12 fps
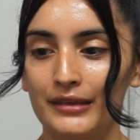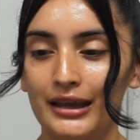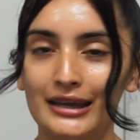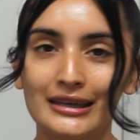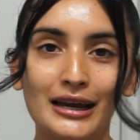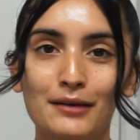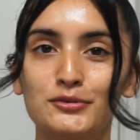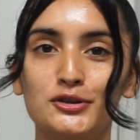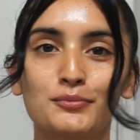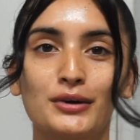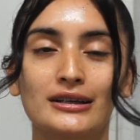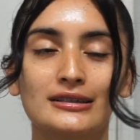yeah, I'm
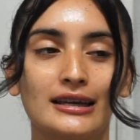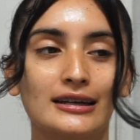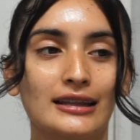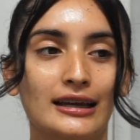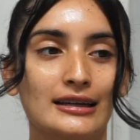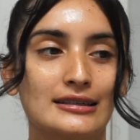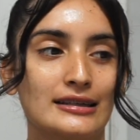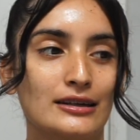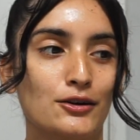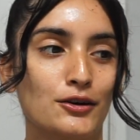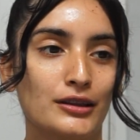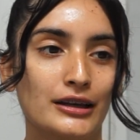super excited, like I said
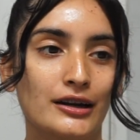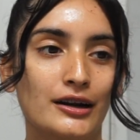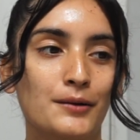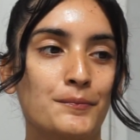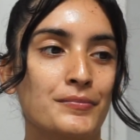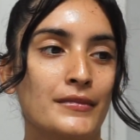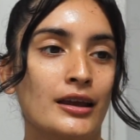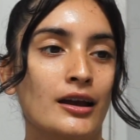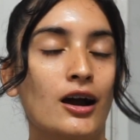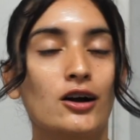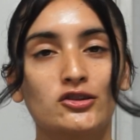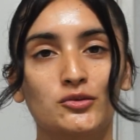earlier.
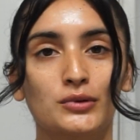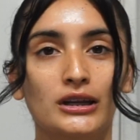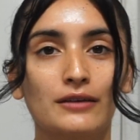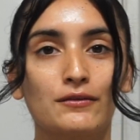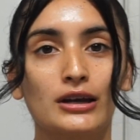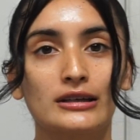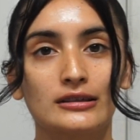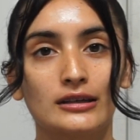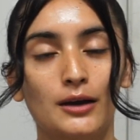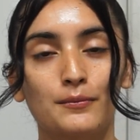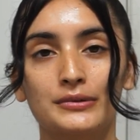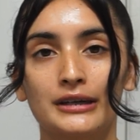I also want to give you guys an
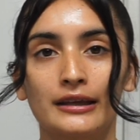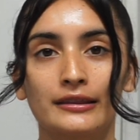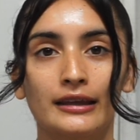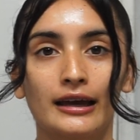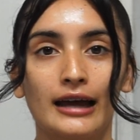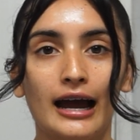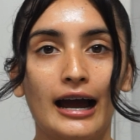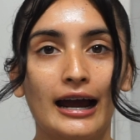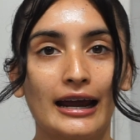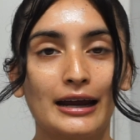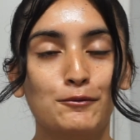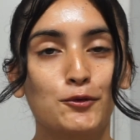update that
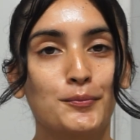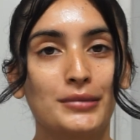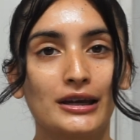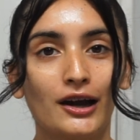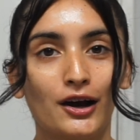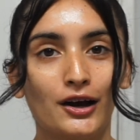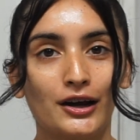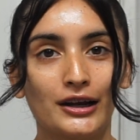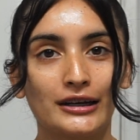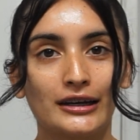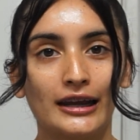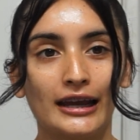I will be
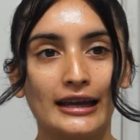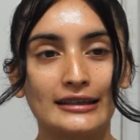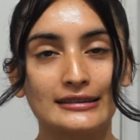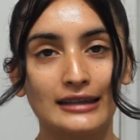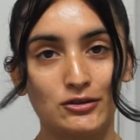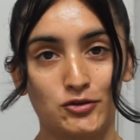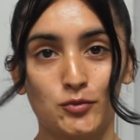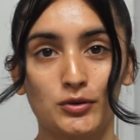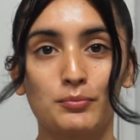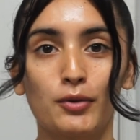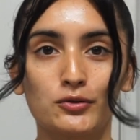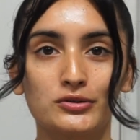on a schedule with
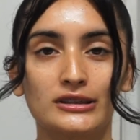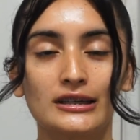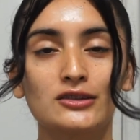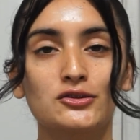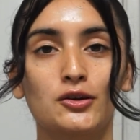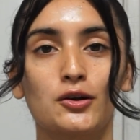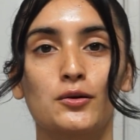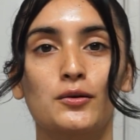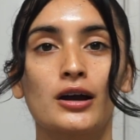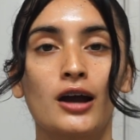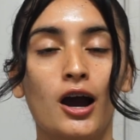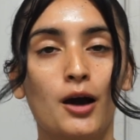posting. So
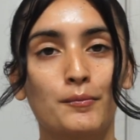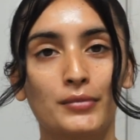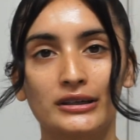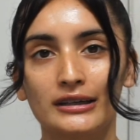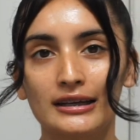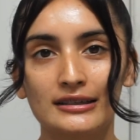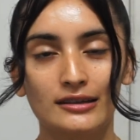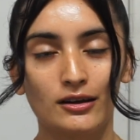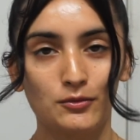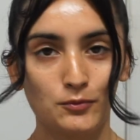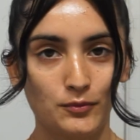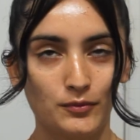on Mondays
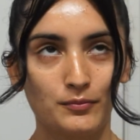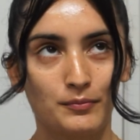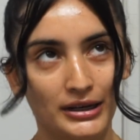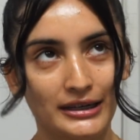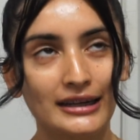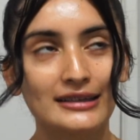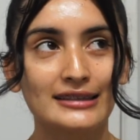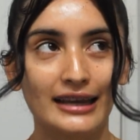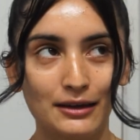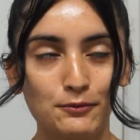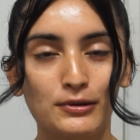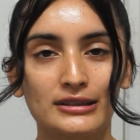and
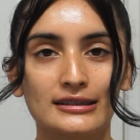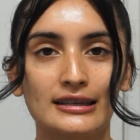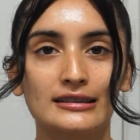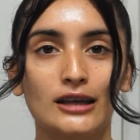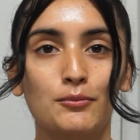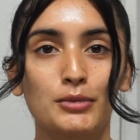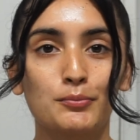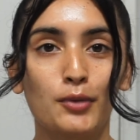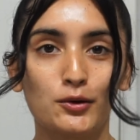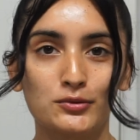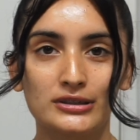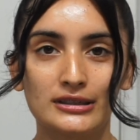Wednesdays I'll be
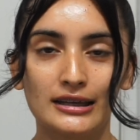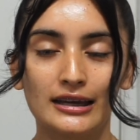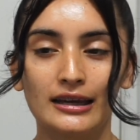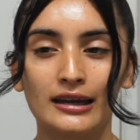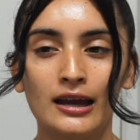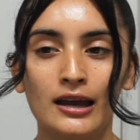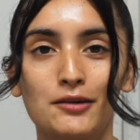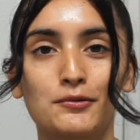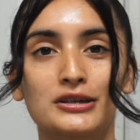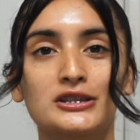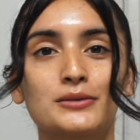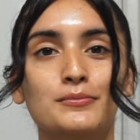posting. I
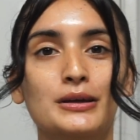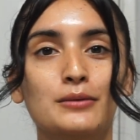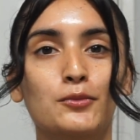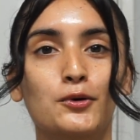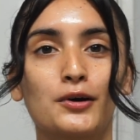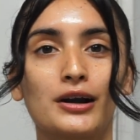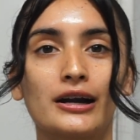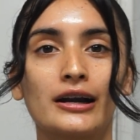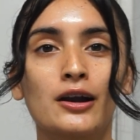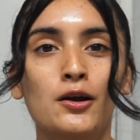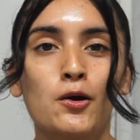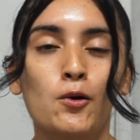wanted to be more
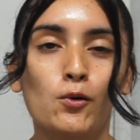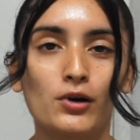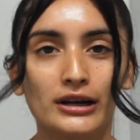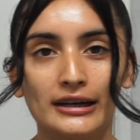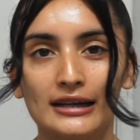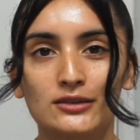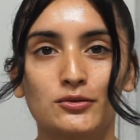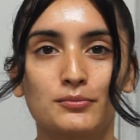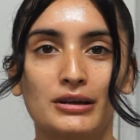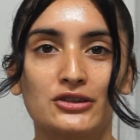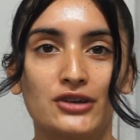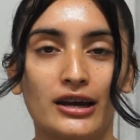organized with my
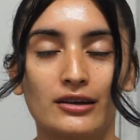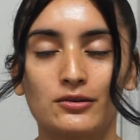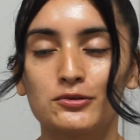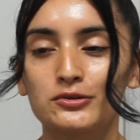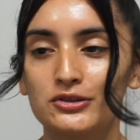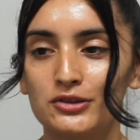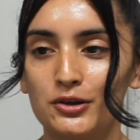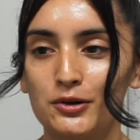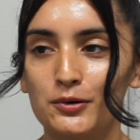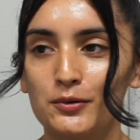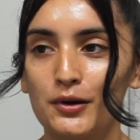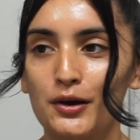channel,
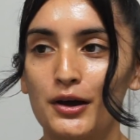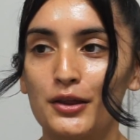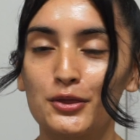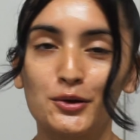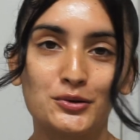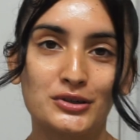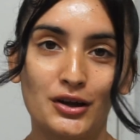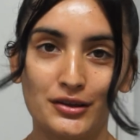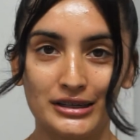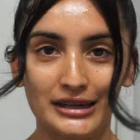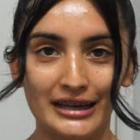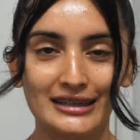so those are the
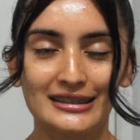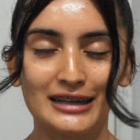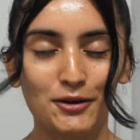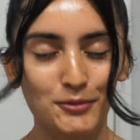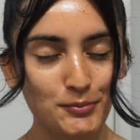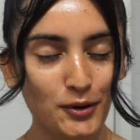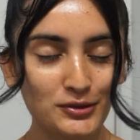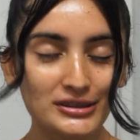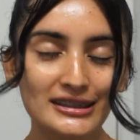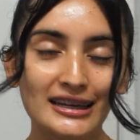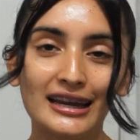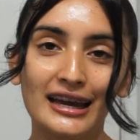days that I'll be
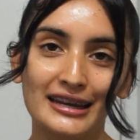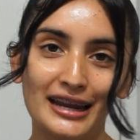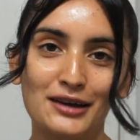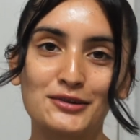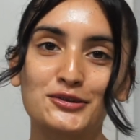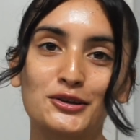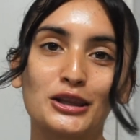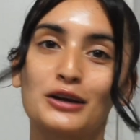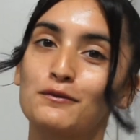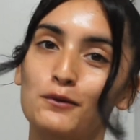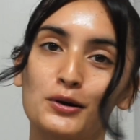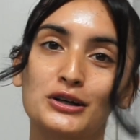posting now. So look
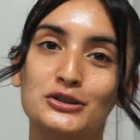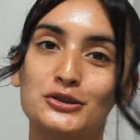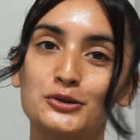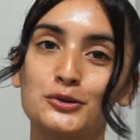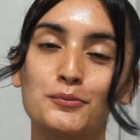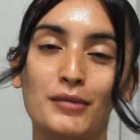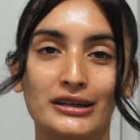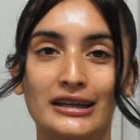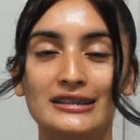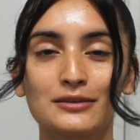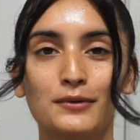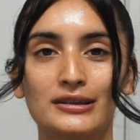forward to Mondays
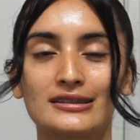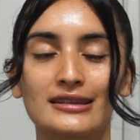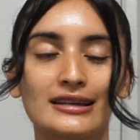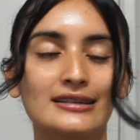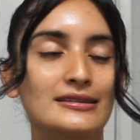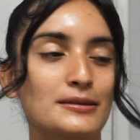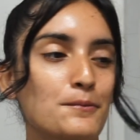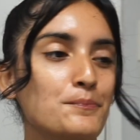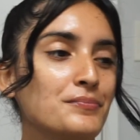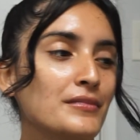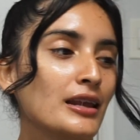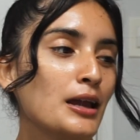and Wednesdays.
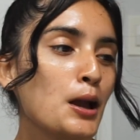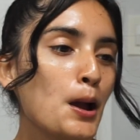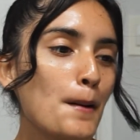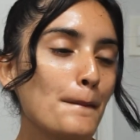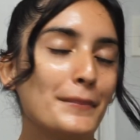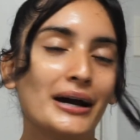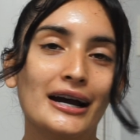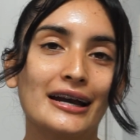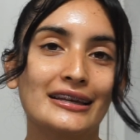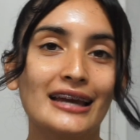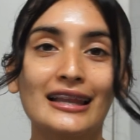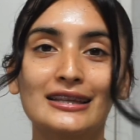But
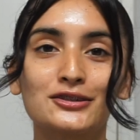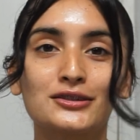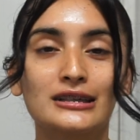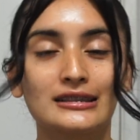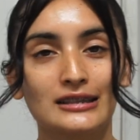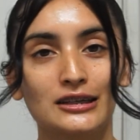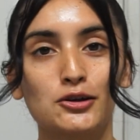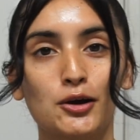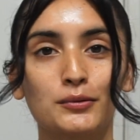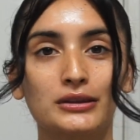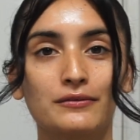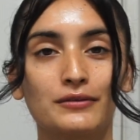yeah, let's just continue on
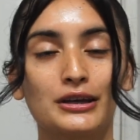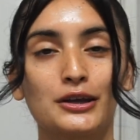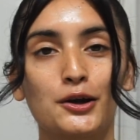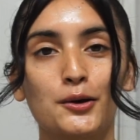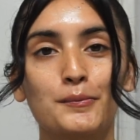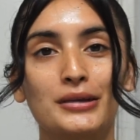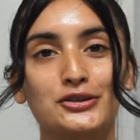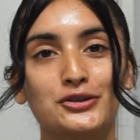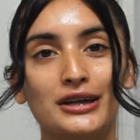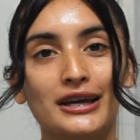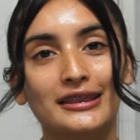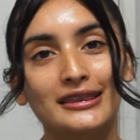with the video. Make sure to
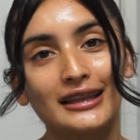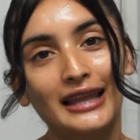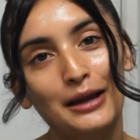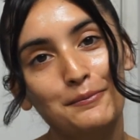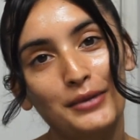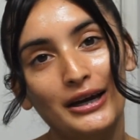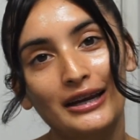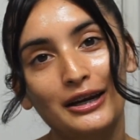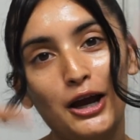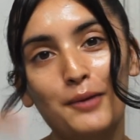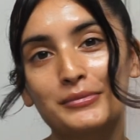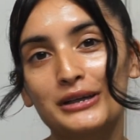hit the like button,
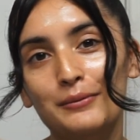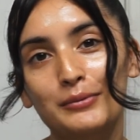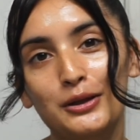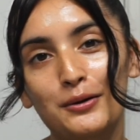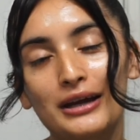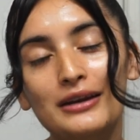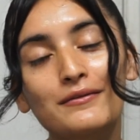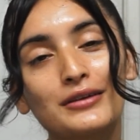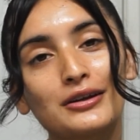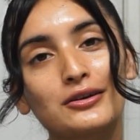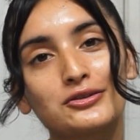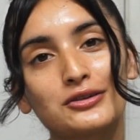comment down below any
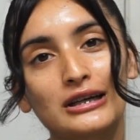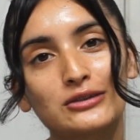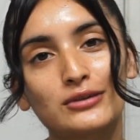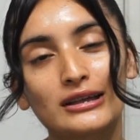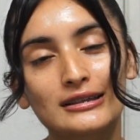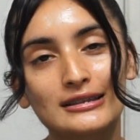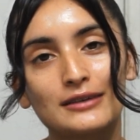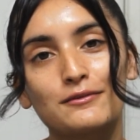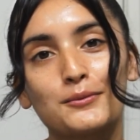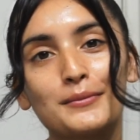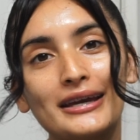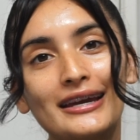videos you guys would like to see from
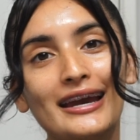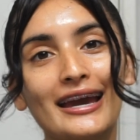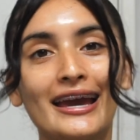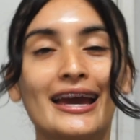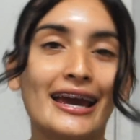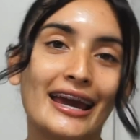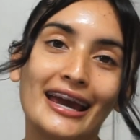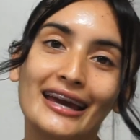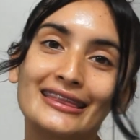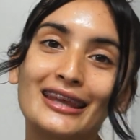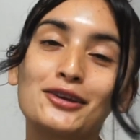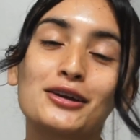me. And
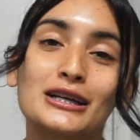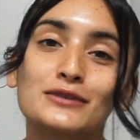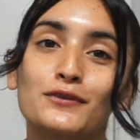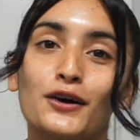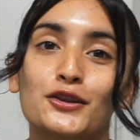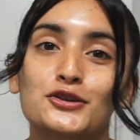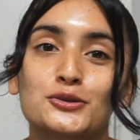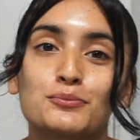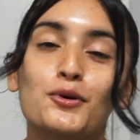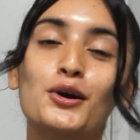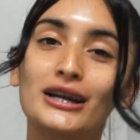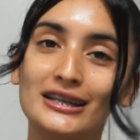thank you guys for all the
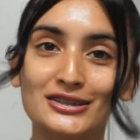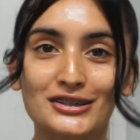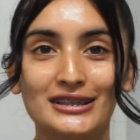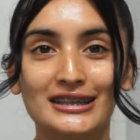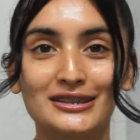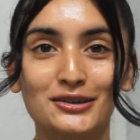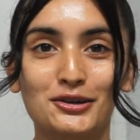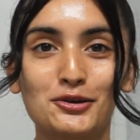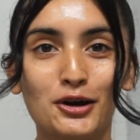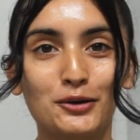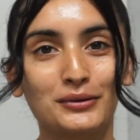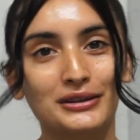support. Let's just continue
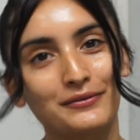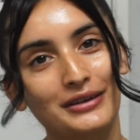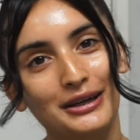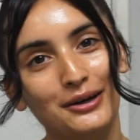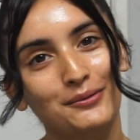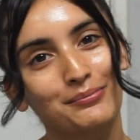on with the video.